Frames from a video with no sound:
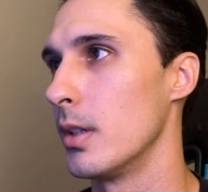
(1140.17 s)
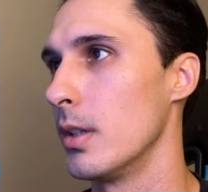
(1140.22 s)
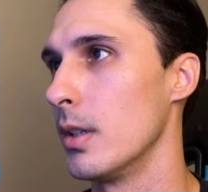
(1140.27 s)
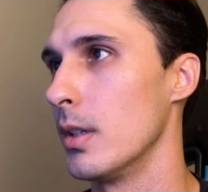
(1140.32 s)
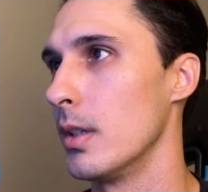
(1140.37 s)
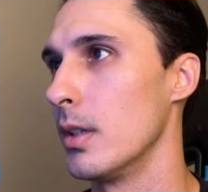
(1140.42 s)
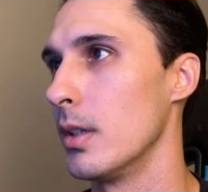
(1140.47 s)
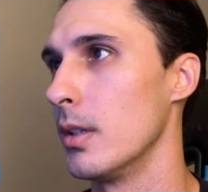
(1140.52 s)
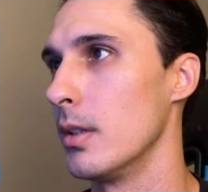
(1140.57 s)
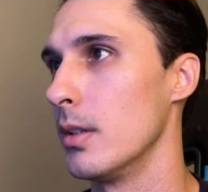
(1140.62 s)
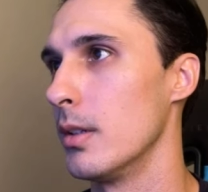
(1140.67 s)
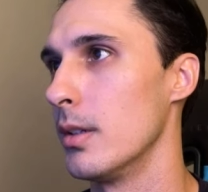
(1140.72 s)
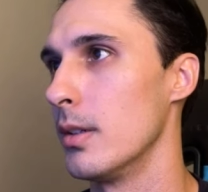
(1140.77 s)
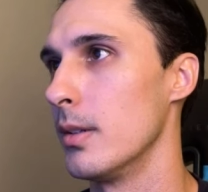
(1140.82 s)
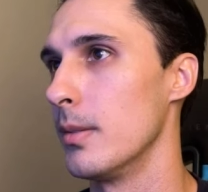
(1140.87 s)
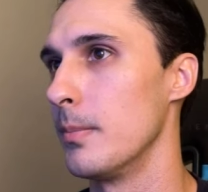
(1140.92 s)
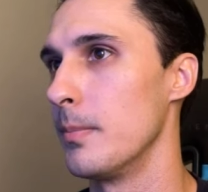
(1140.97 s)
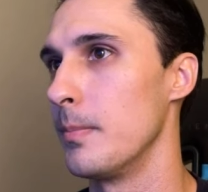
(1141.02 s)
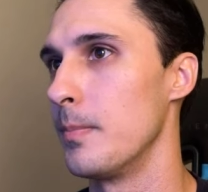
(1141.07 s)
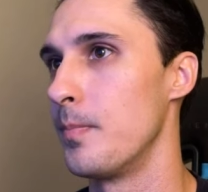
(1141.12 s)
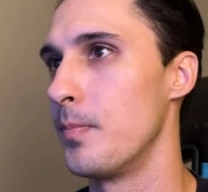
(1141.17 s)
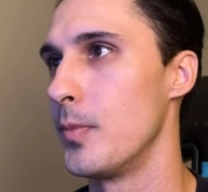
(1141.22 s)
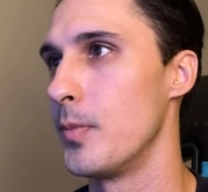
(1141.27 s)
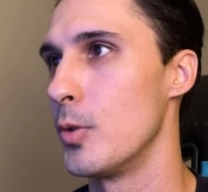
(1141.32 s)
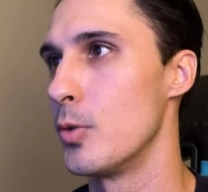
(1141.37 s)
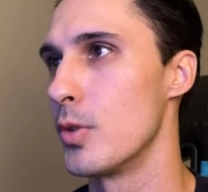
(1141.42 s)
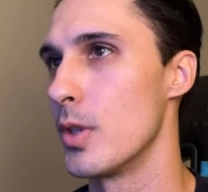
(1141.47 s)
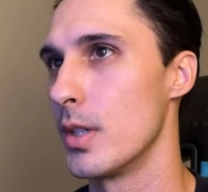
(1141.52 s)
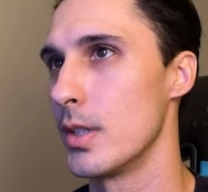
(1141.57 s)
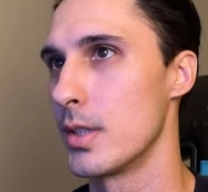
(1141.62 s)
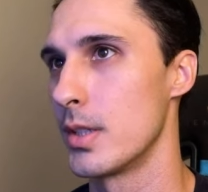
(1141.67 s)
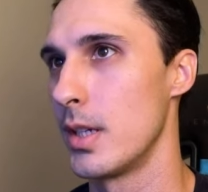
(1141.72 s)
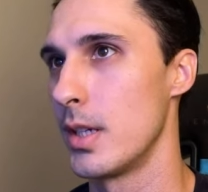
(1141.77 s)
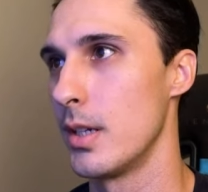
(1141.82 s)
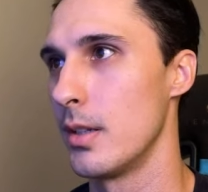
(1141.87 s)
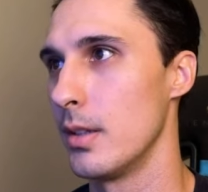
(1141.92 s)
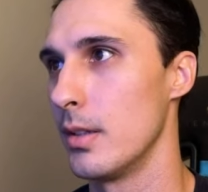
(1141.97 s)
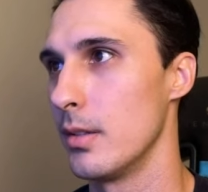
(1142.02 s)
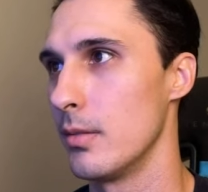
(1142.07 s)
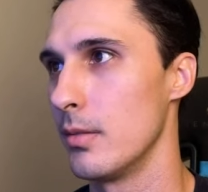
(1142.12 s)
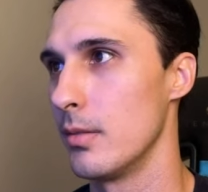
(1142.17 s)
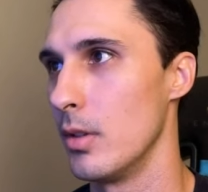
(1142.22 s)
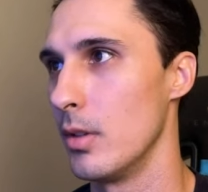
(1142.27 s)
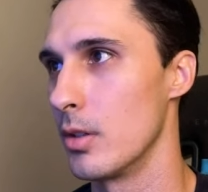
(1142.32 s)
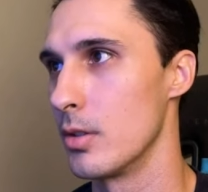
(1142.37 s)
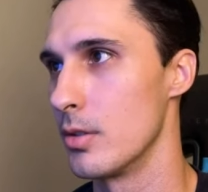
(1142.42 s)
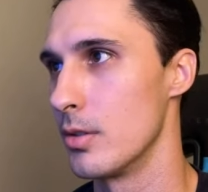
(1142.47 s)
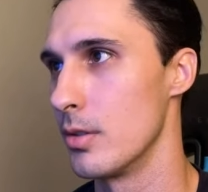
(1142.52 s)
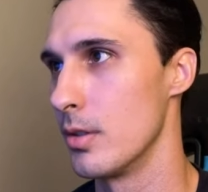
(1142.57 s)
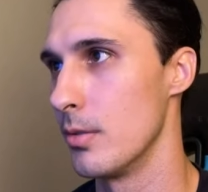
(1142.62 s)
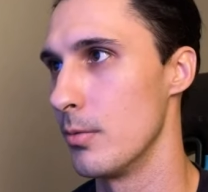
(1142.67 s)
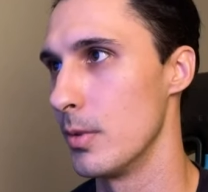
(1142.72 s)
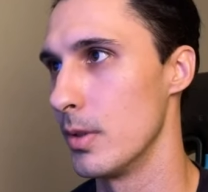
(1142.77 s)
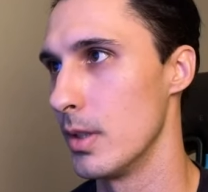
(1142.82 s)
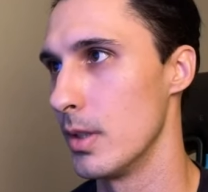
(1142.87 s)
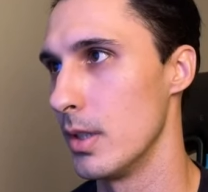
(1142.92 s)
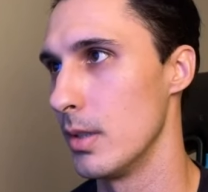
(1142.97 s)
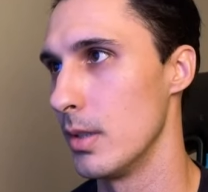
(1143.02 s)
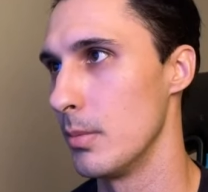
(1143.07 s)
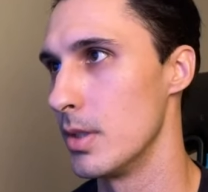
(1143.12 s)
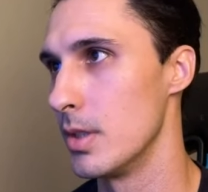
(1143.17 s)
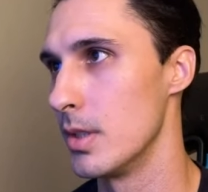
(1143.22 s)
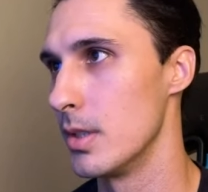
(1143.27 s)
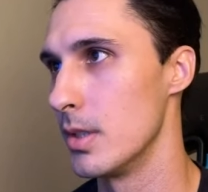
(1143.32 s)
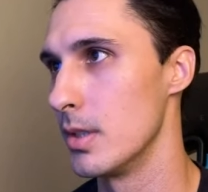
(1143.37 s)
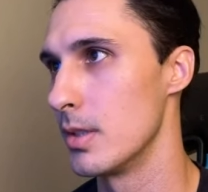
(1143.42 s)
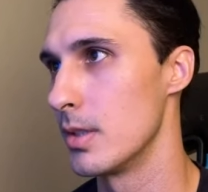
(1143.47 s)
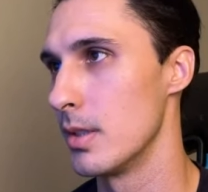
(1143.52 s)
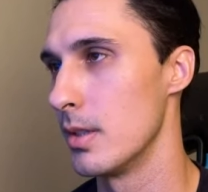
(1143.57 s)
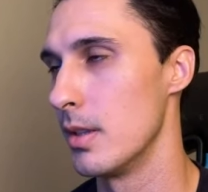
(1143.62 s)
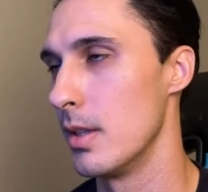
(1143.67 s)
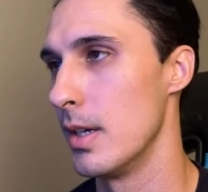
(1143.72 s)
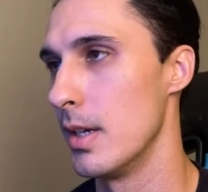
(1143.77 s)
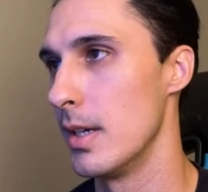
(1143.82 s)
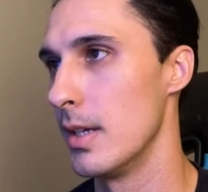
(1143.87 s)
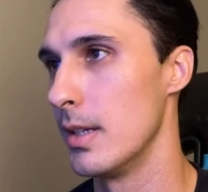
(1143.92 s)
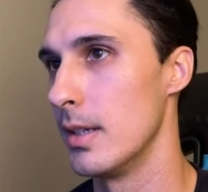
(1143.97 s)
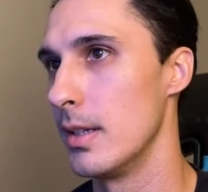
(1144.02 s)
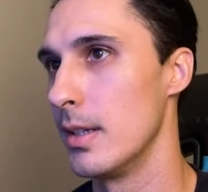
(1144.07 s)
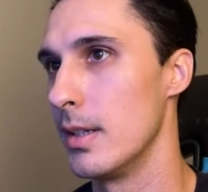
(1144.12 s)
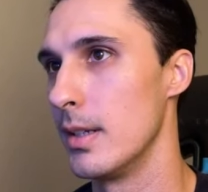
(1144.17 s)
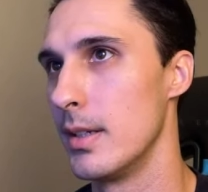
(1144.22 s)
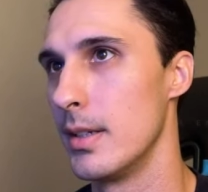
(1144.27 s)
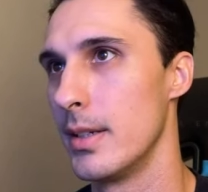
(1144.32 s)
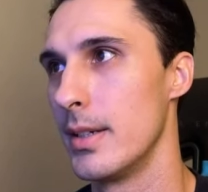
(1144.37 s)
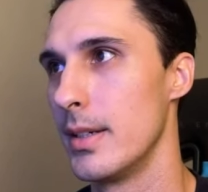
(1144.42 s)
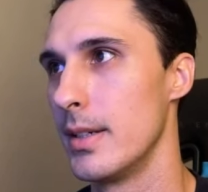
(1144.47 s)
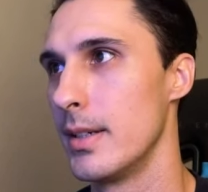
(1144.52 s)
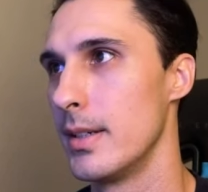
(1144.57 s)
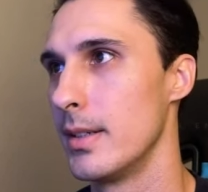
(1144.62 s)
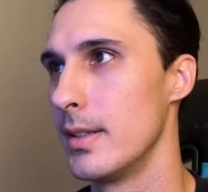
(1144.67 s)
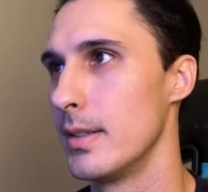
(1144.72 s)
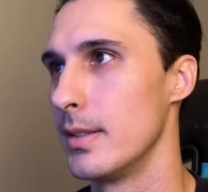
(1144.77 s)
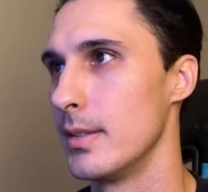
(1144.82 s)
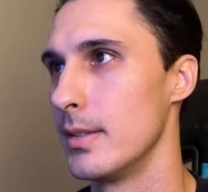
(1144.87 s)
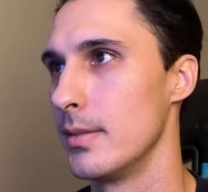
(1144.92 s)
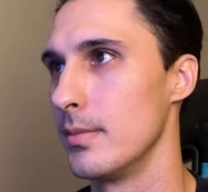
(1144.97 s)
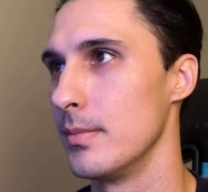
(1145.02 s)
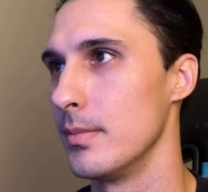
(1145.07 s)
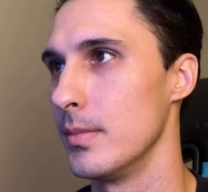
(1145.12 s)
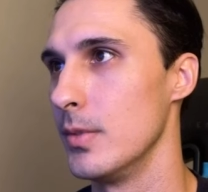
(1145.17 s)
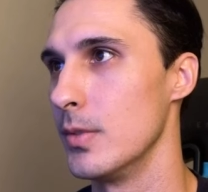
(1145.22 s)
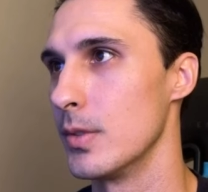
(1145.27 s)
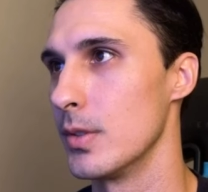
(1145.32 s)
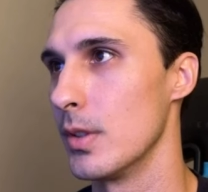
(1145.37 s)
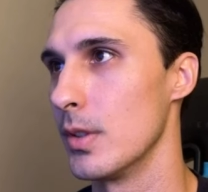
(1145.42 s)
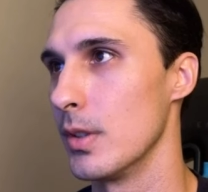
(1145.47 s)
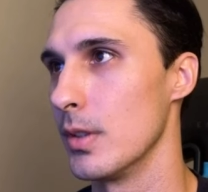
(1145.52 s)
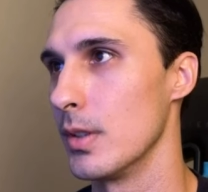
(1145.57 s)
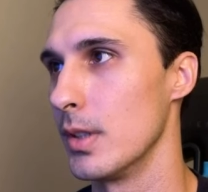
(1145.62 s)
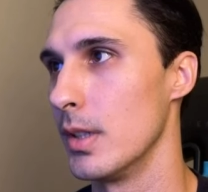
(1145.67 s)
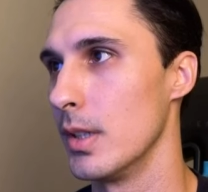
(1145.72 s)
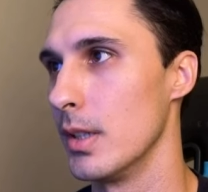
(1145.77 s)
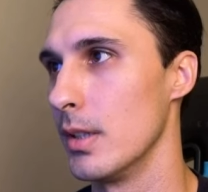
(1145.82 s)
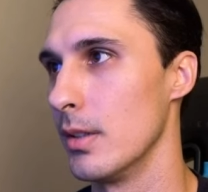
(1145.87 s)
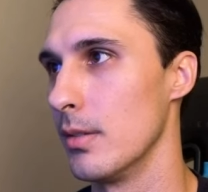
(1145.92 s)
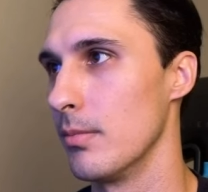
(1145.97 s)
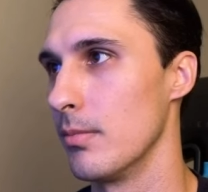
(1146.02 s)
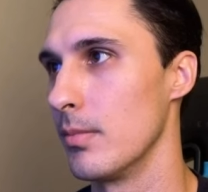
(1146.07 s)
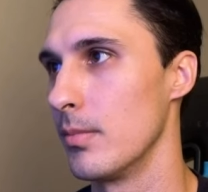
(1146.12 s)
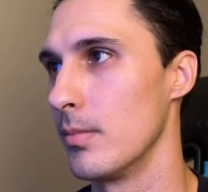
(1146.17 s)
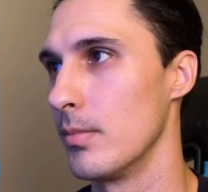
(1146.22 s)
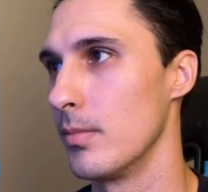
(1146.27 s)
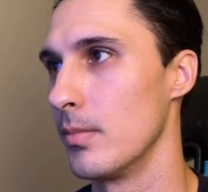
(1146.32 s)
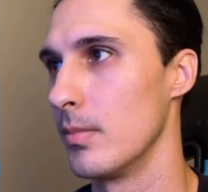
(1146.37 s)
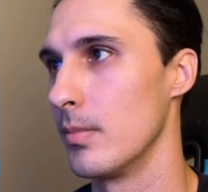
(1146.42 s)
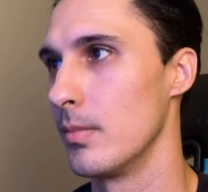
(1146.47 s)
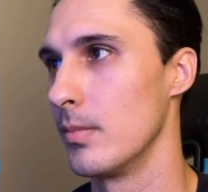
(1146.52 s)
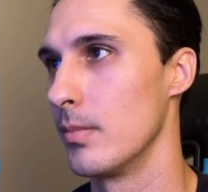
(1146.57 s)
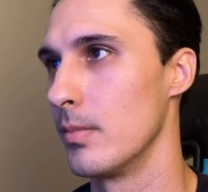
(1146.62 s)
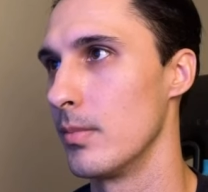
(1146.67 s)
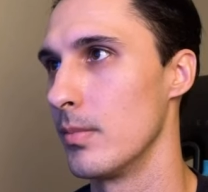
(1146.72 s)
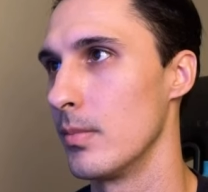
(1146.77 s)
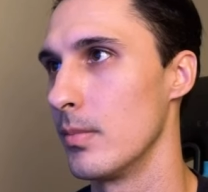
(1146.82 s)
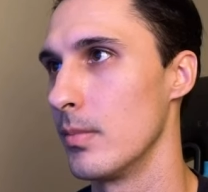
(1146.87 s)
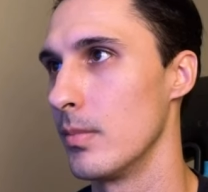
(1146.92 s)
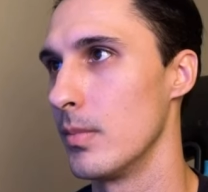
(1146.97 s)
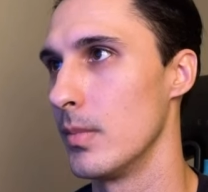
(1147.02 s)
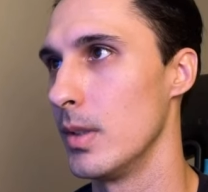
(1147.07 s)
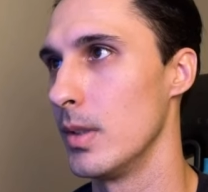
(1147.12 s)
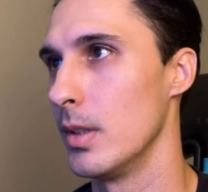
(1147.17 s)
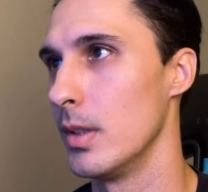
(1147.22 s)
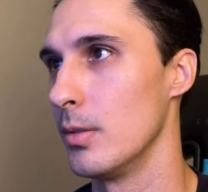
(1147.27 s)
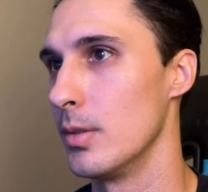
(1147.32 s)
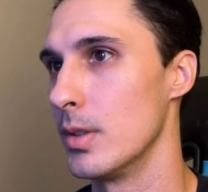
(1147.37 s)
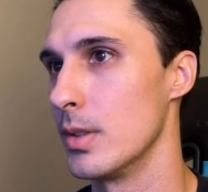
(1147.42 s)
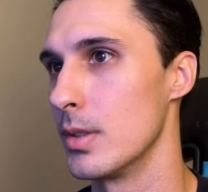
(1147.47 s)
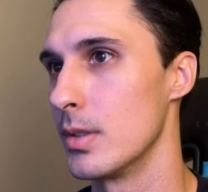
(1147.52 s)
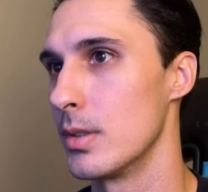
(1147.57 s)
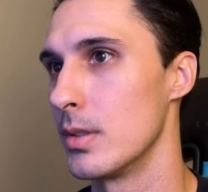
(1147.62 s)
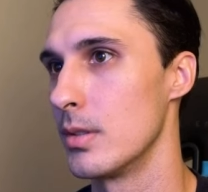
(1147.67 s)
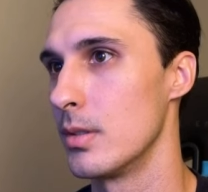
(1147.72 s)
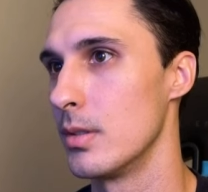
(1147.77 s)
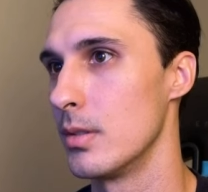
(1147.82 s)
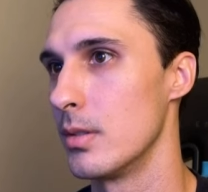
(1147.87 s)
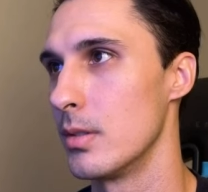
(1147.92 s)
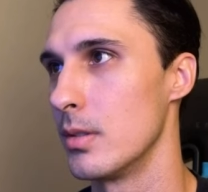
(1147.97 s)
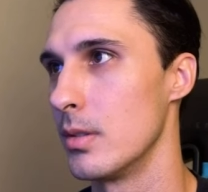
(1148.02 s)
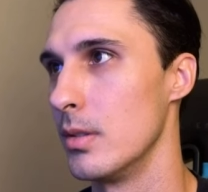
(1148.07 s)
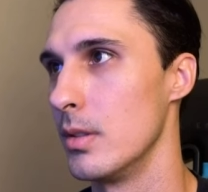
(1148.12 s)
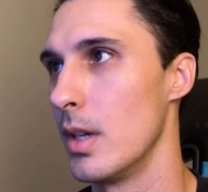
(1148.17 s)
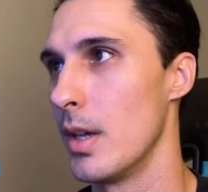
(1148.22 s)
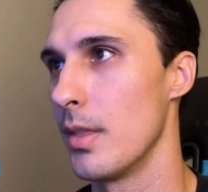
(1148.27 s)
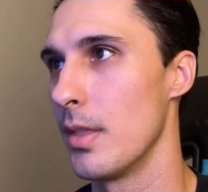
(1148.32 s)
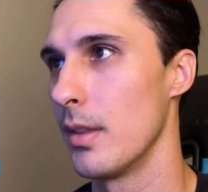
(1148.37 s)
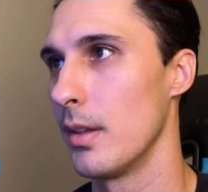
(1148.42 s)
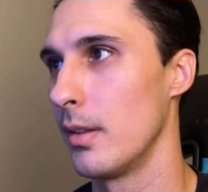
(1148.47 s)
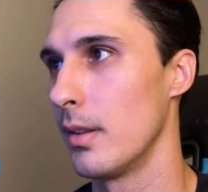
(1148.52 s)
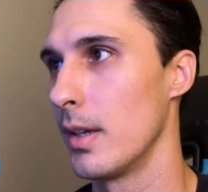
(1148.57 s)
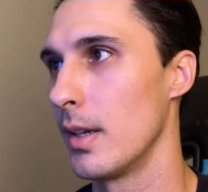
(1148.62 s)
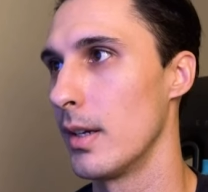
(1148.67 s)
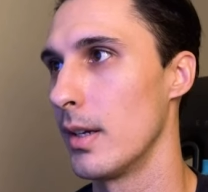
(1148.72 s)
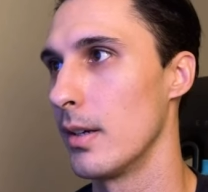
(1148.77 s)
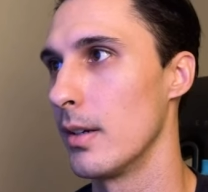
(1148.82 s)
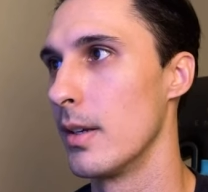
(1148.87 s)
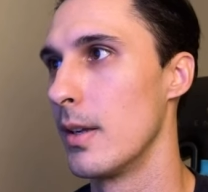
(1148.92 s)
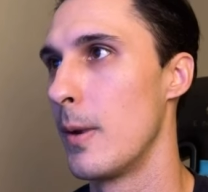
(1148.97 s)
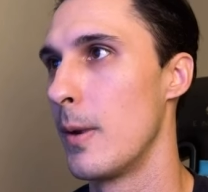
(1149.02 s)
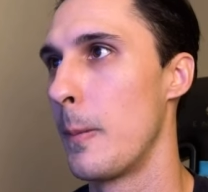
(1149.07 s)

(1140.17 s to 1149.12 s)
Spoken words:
and you try to scale it larger than what the image is, then you start to get, you know, just nothing there.